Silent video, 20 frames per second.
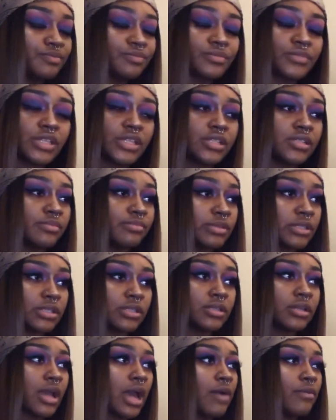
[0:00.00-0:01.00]
It's
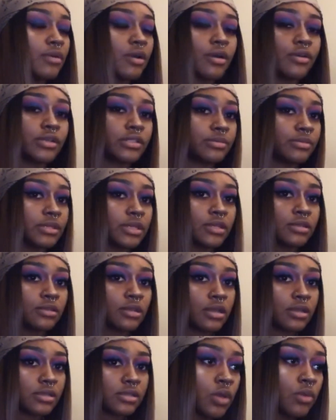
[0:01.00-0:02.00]
big. I will always be getting
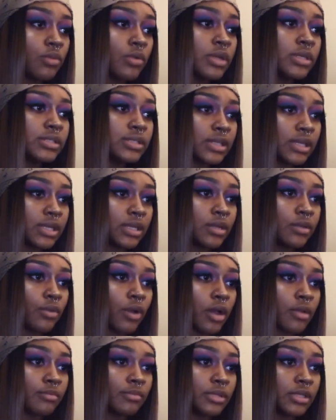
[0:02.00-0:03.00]
lost. One day, he
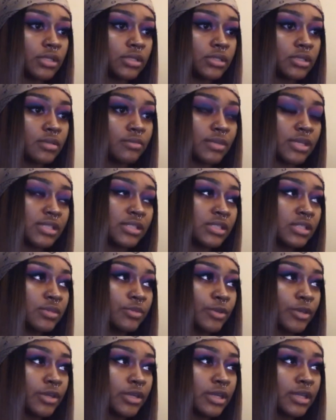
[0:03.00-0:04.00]
walked me to my 6th
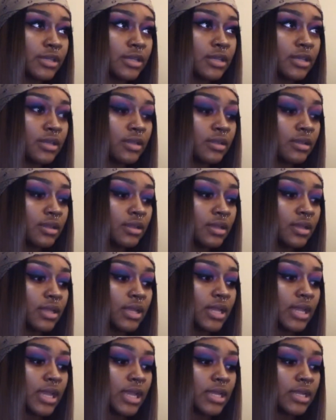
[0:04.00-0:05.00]
period, I think.
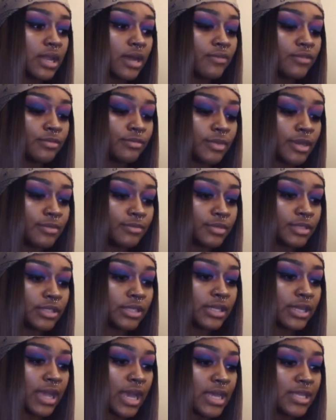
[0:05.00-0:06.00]
And I remember he
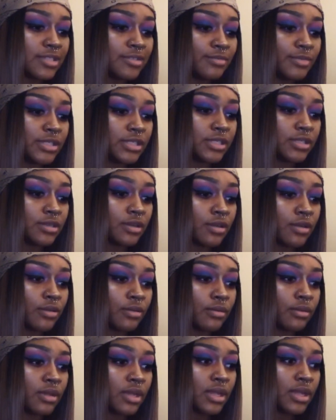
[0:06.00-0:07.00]
asked me to
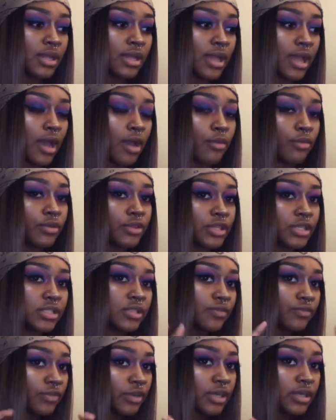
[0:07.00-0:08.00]
go out with his
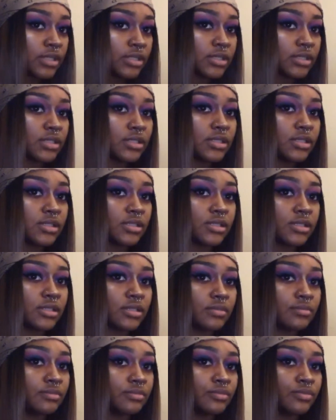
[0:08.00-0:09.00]
friends to
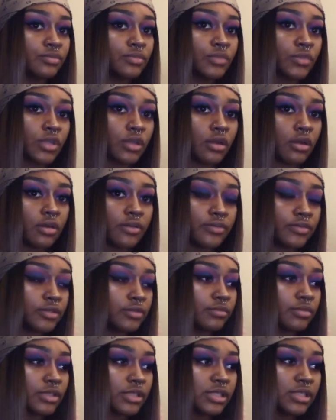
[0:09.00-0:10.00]
some golfing
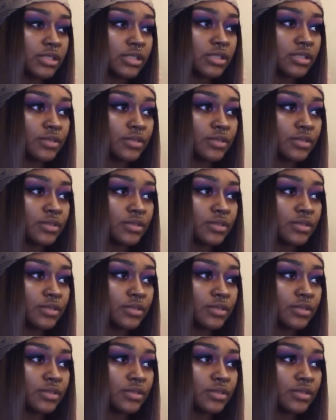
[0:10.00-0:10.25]
place.